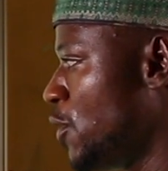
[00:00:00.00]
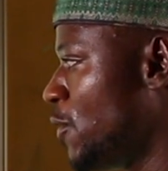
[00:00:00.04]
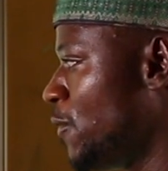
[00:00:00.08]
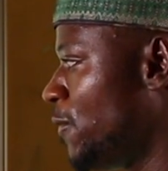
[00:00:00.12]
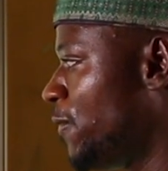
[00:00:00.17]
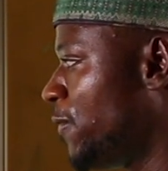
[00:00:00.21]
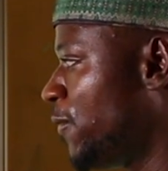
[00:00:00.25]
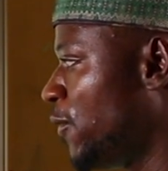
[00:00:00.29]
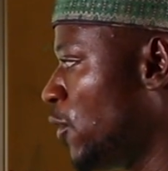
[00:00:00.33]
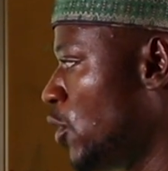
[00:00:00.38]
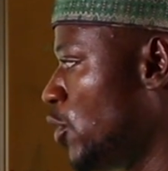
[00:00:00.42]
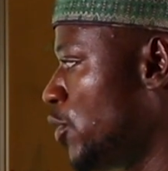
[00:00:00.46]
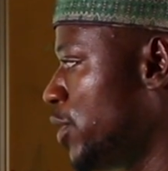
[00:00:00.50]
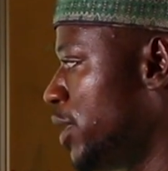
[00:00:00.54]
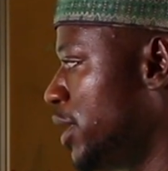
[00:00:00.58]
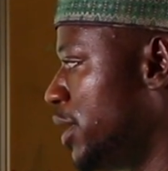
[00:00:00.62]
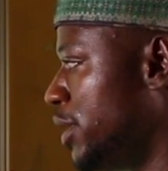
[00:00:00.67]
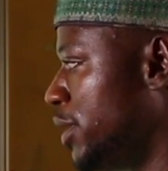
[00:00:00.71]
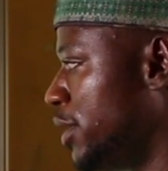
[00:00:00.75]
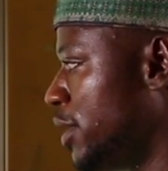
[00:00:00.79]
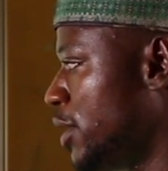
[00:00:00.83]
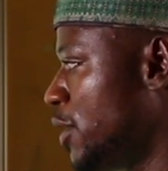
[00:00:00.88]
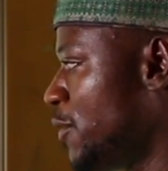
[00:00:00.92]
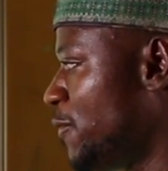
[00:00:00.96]

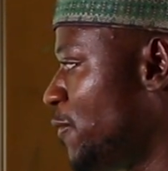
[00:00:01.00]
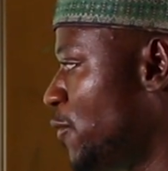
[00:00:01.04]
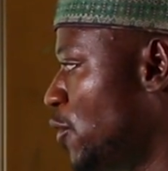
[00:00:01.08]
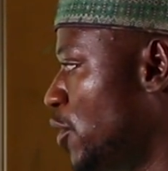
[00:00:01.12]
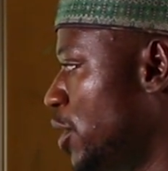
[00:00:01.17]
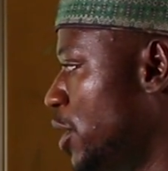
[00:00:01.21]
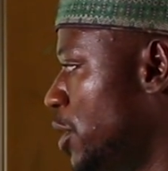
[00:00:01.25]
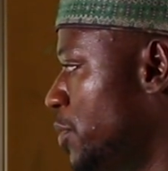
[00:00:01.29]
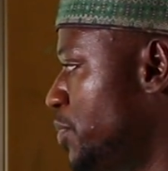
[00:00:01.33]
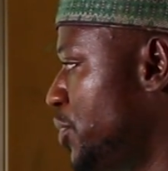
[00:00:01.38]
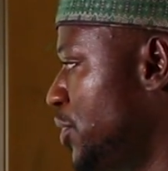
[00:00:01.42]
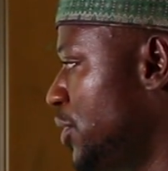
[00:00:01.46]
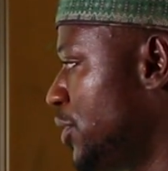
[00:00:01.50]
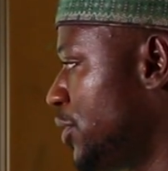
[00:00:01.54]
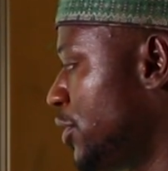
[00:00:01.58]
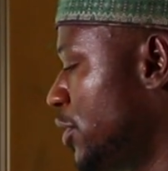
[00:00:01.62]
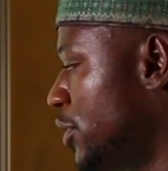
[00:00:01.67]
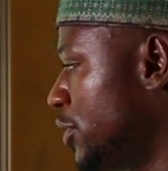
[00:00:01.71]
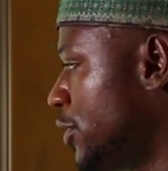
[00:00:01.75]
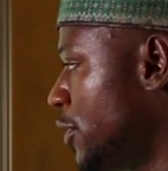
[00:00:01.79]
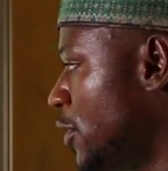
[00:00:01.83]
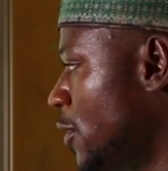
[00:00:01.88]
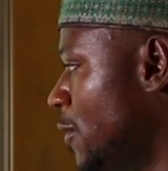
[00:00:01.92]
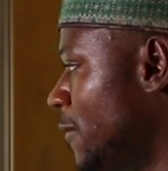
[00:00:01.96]
flowing for a
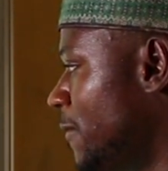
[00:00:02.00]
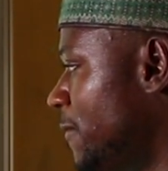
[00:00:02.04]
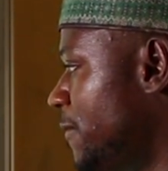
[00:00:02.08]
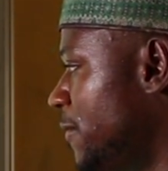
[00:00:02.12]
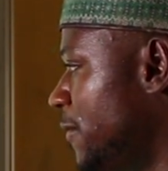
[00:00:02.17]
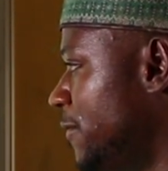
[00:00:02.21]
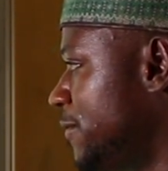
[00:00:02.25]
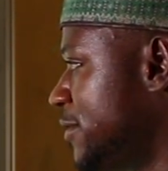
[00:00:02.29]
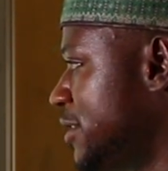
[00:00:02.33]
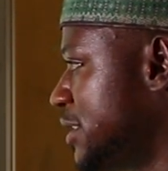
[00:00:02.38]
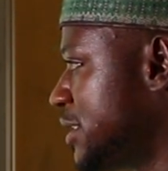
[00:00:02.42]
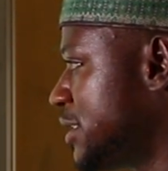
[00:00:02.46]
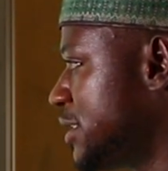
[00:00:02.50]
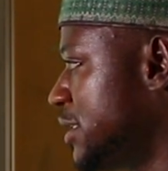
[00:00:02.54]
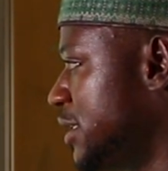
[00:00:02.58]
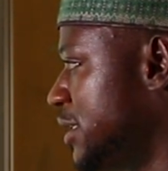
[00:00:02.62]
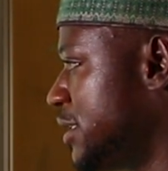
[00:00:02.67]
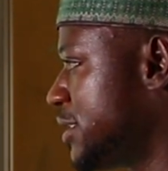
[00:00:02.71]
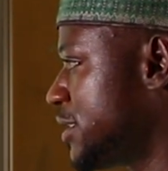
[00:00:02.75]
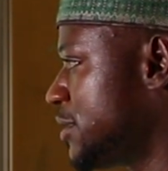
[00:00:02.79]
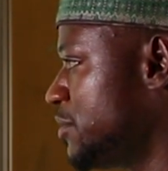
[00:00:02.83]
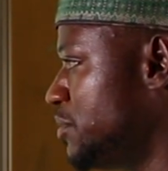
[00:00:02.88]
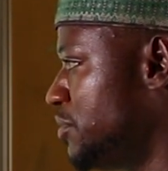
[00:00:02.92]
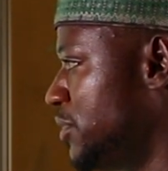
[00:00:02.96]
period of
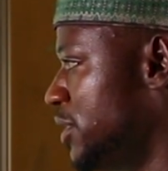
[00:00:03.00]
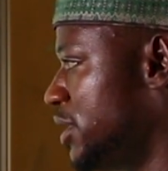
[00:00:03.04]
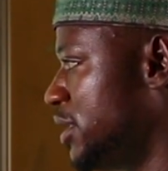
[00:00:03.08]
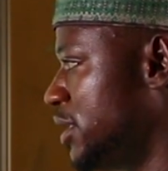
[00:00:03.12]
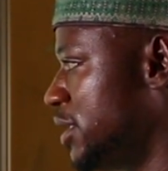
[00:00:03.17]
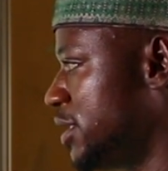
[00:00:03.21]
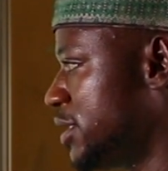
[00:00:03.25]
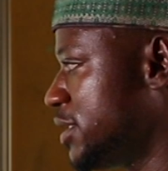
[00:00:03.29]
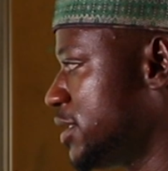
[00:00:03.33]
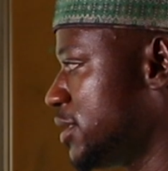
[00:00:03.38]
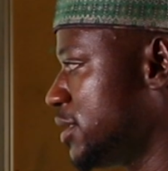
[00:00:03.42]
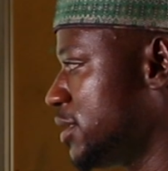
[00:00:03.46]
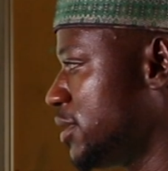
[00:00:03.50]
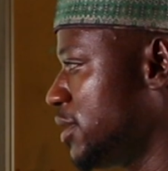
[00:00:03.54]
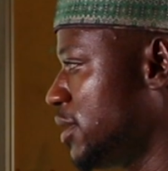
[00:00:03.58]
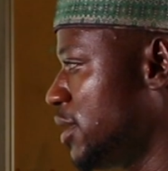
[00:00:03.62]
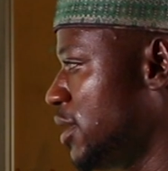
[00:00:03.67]
56 minutes.